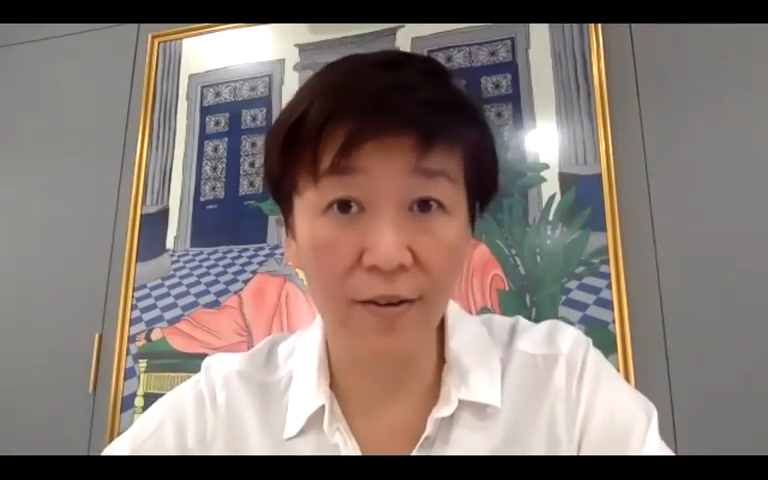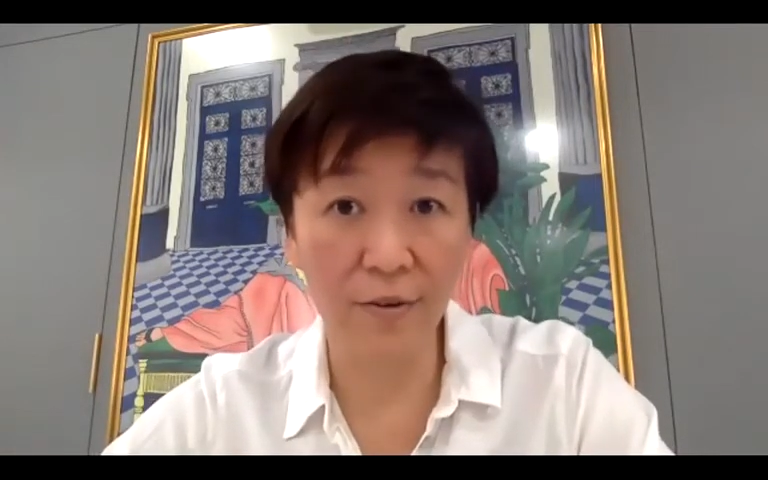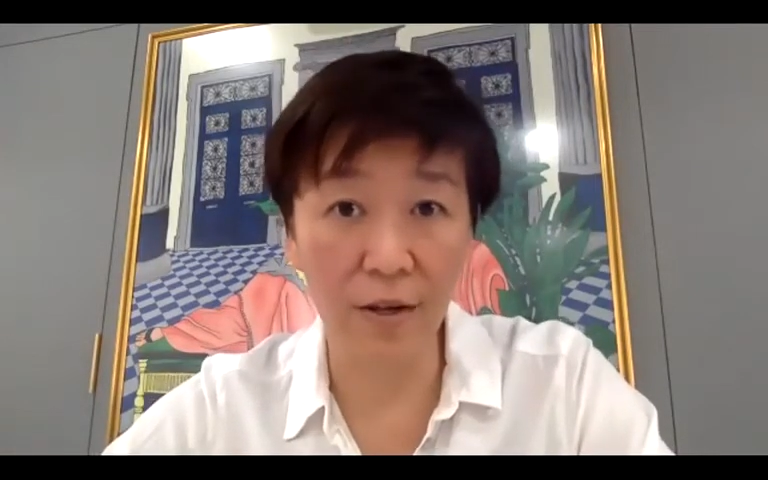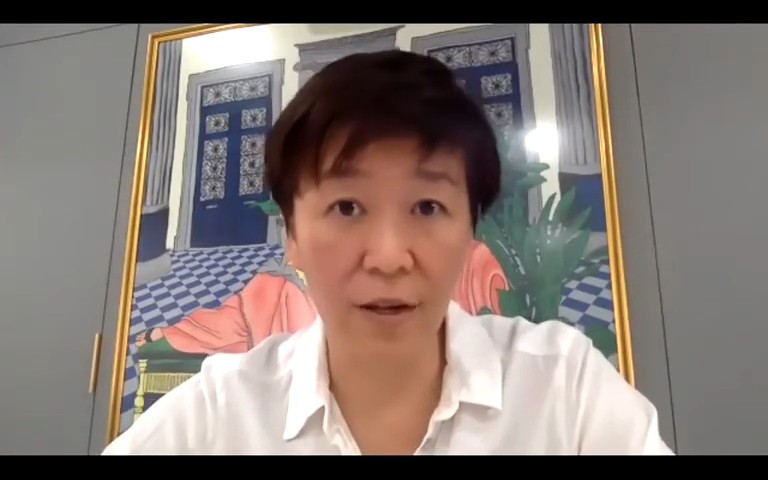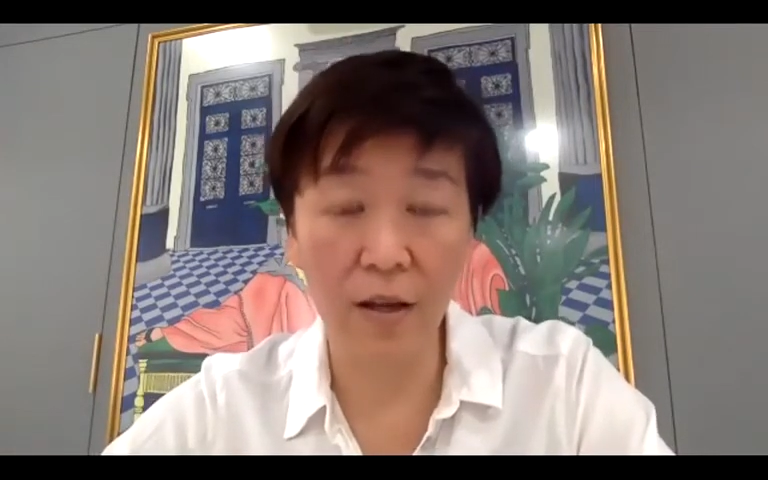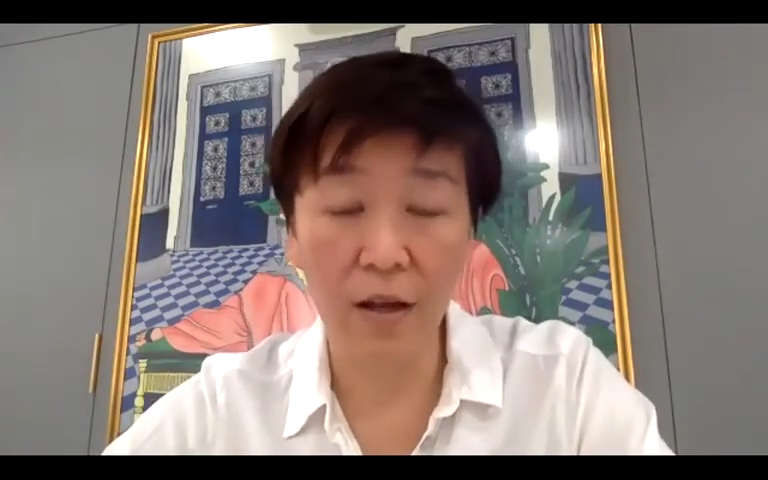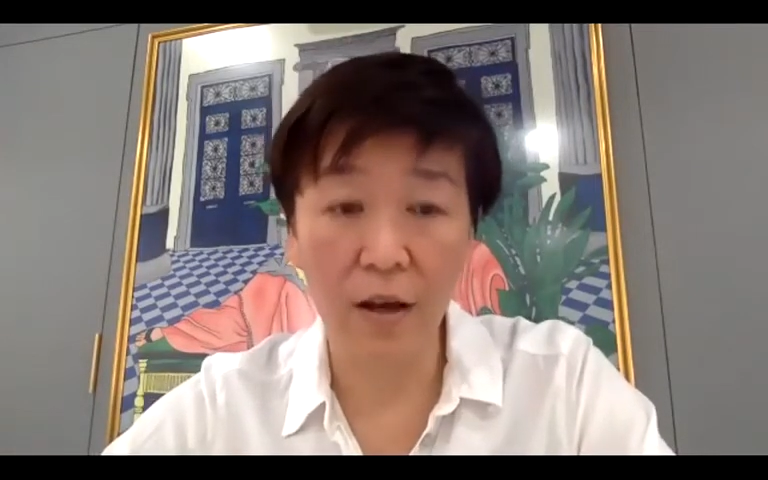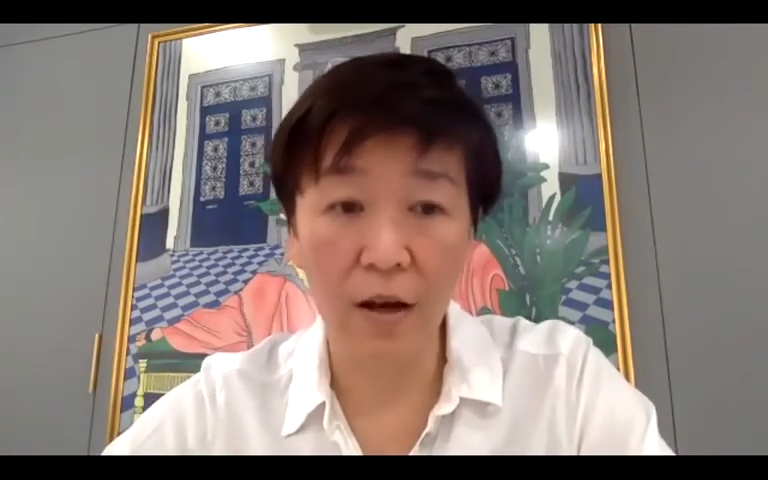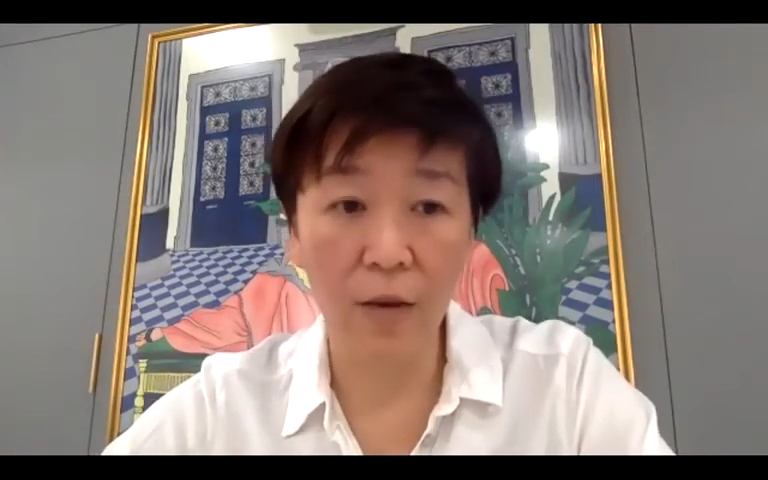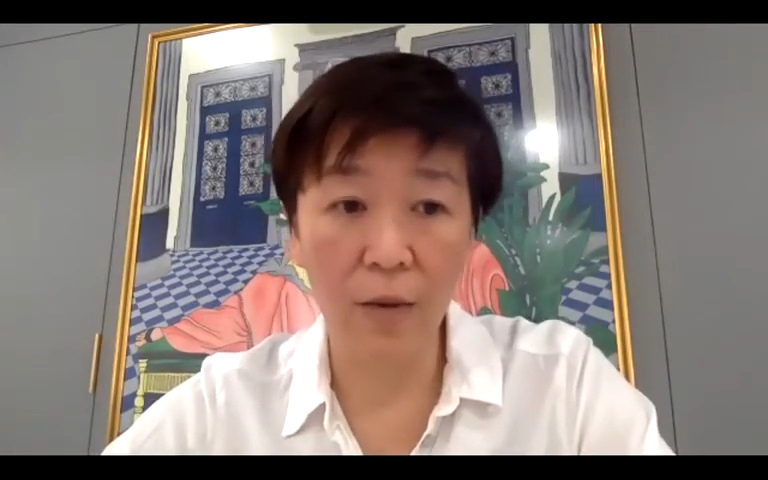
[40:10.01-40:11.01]
Okay,
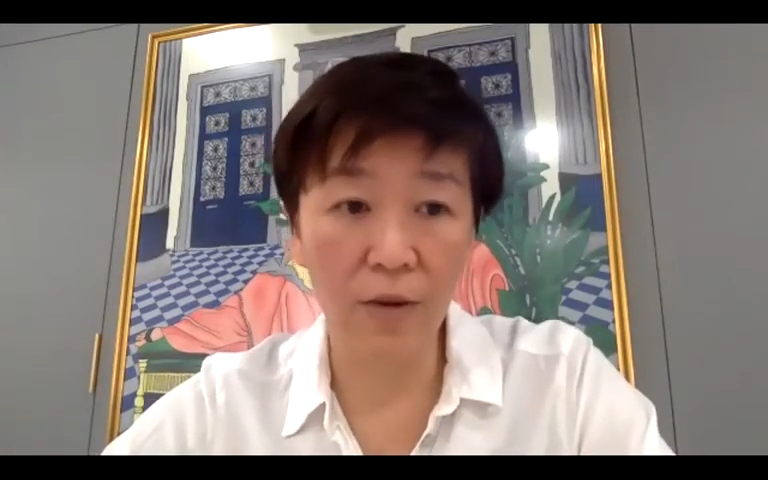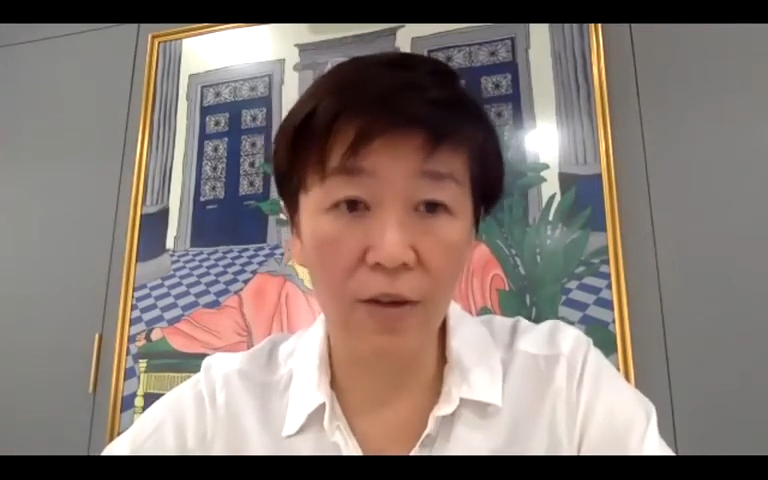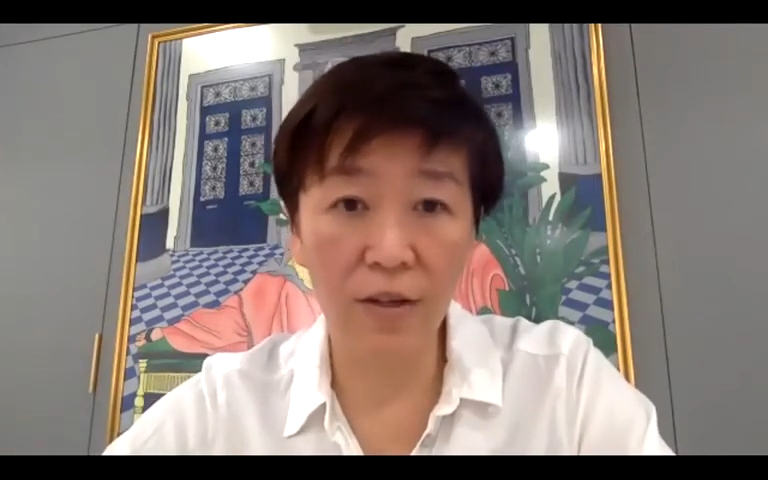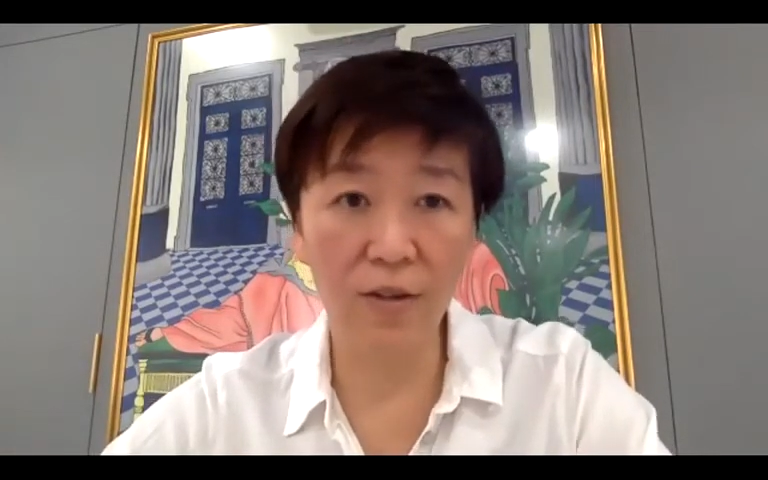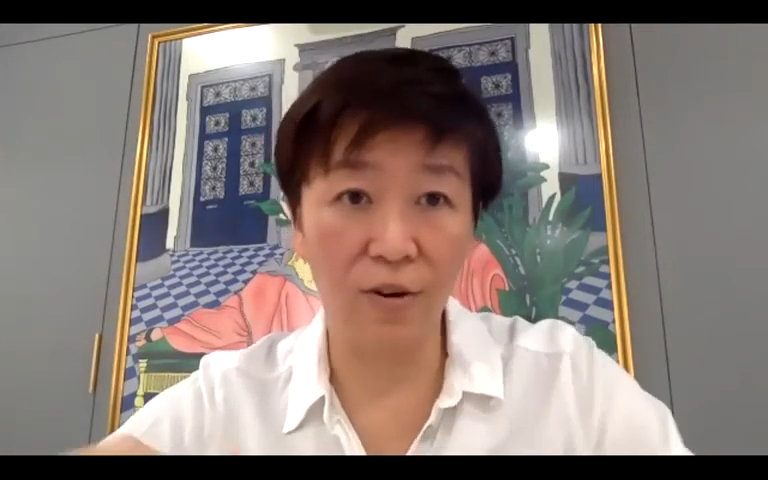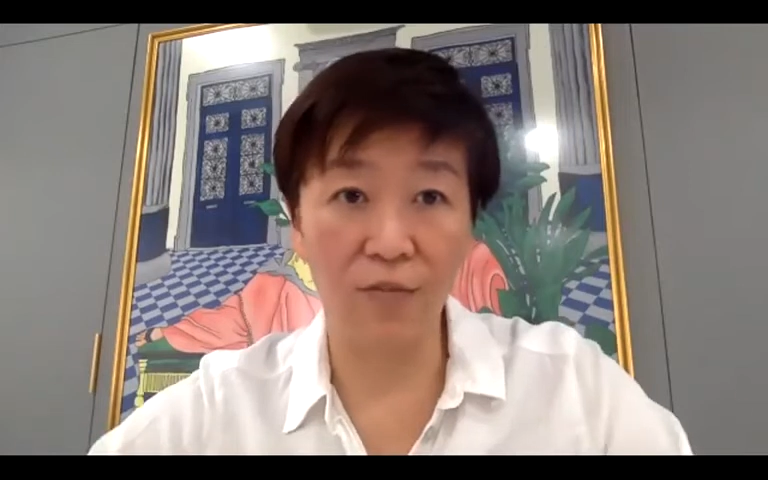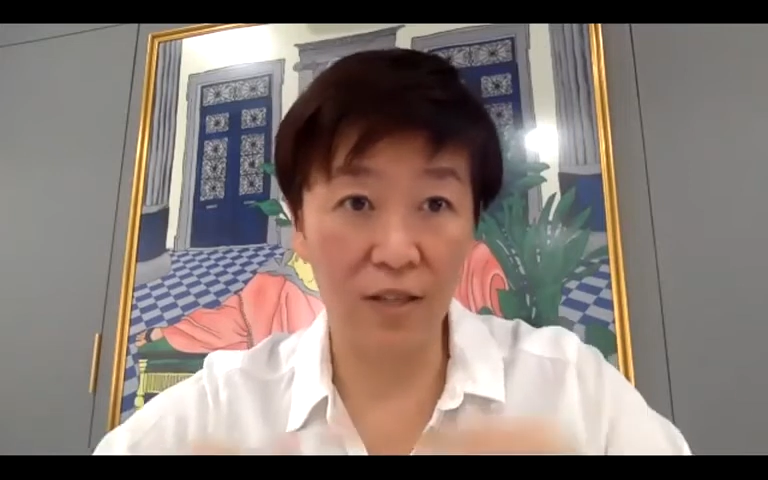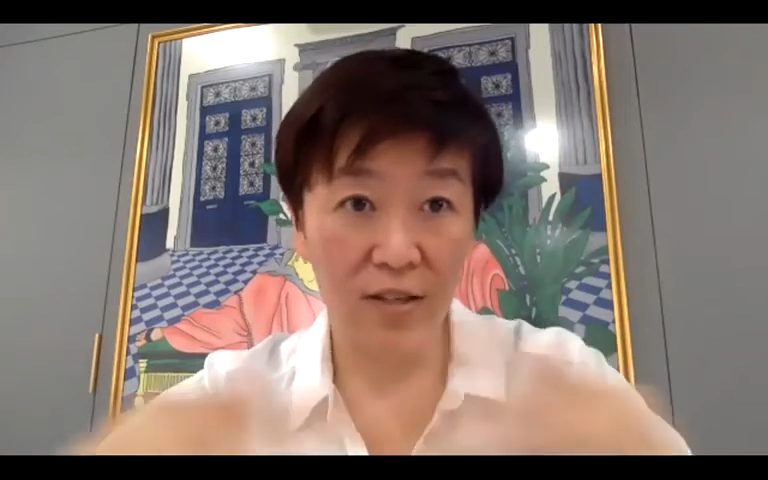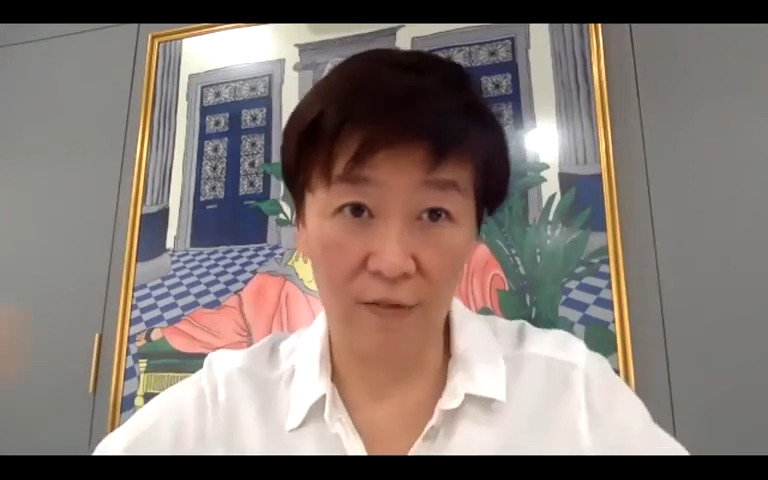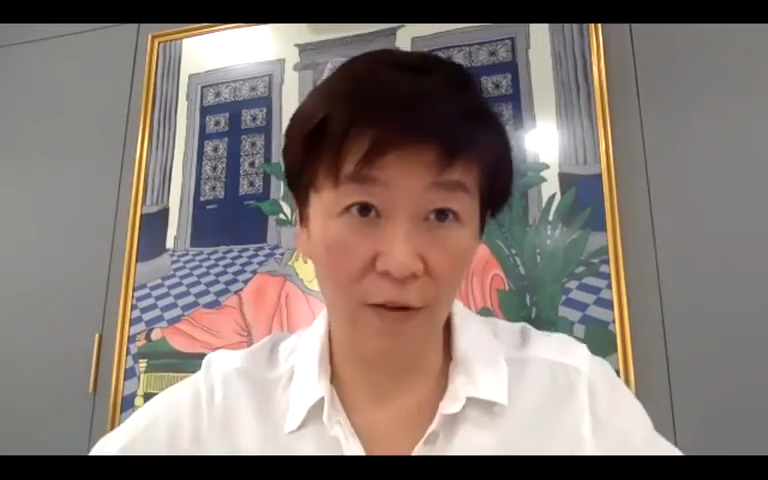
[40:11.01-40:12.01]
we're not here to
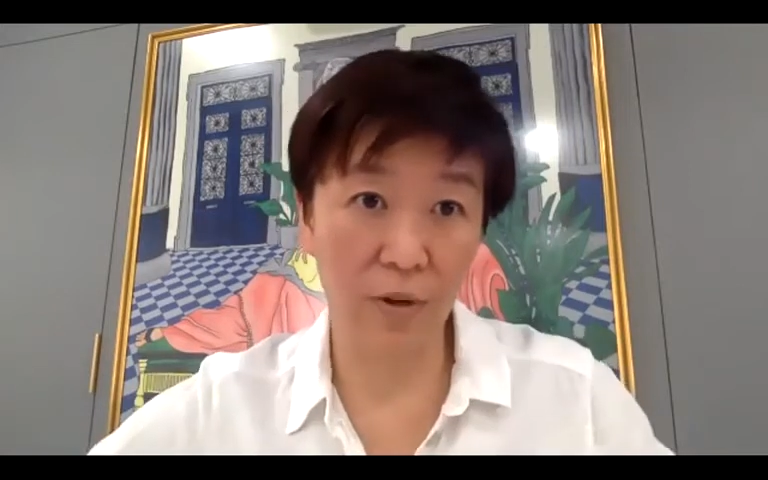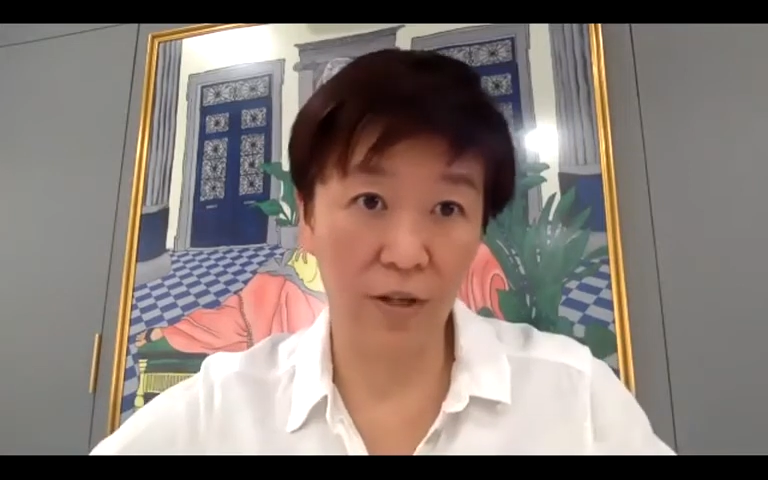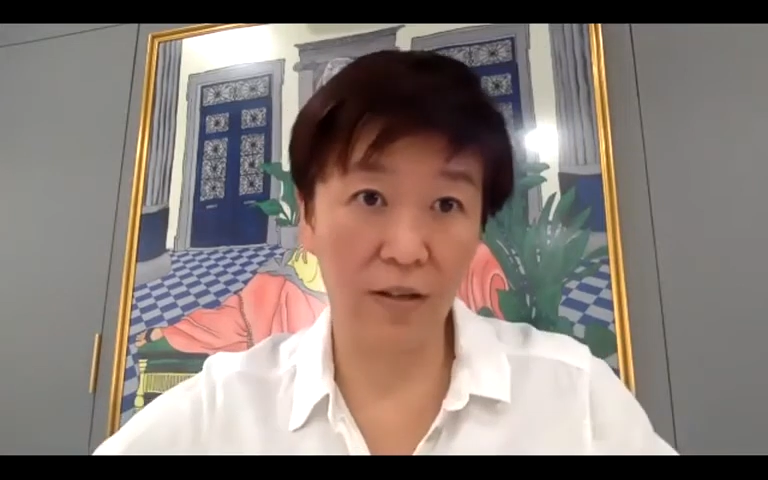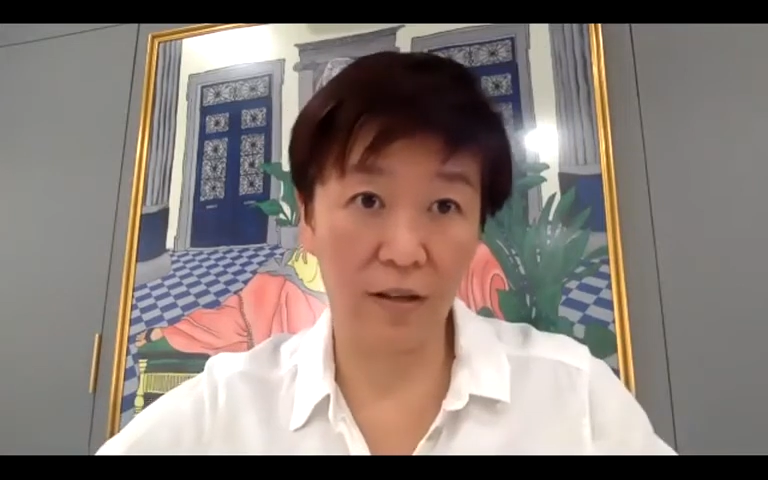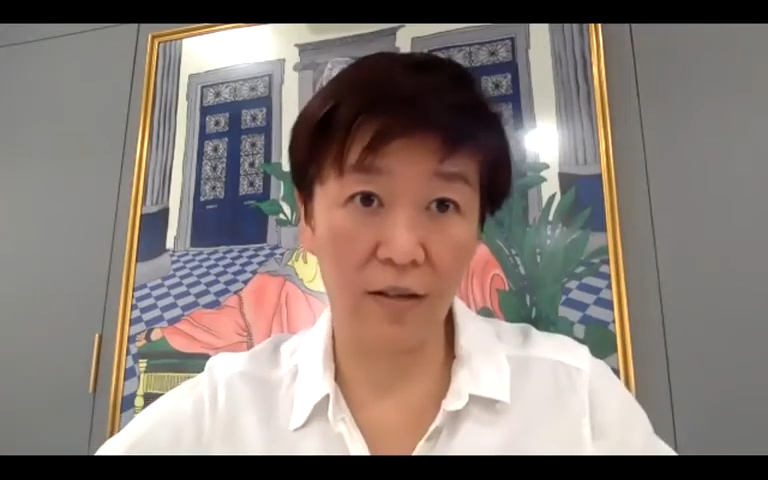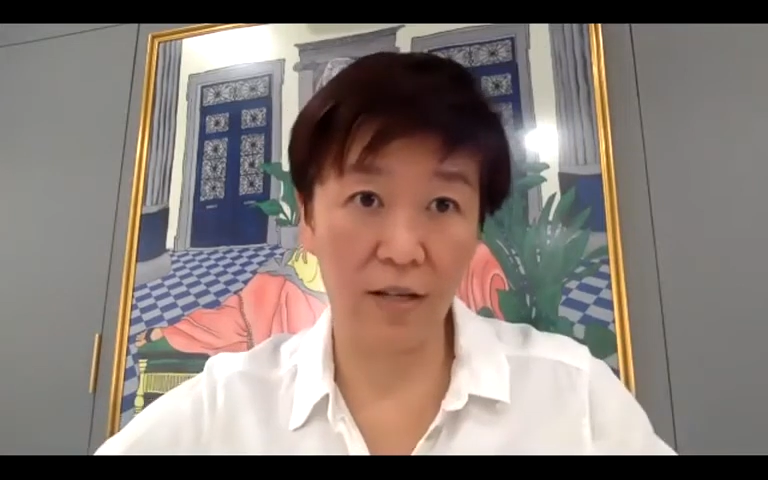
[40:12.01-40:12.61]
convince everybody that